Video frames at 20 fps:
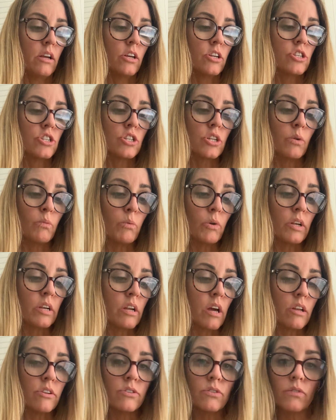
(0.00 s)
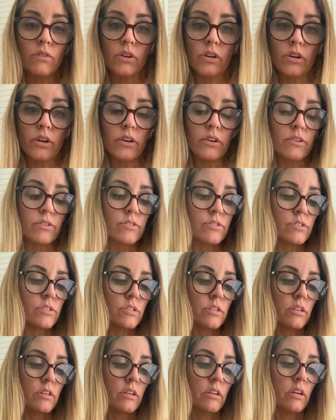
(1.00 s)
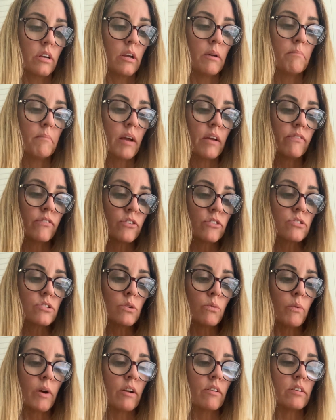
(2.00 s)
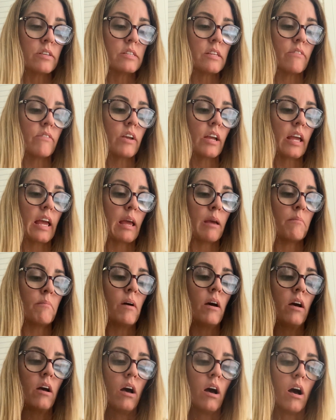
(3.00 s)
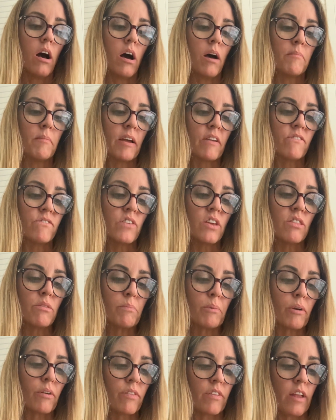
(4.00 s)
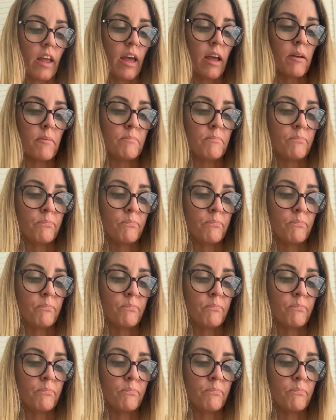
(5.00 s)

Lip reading: She wouldn't undo the curse. My first awareness of it came on my 5th birthday.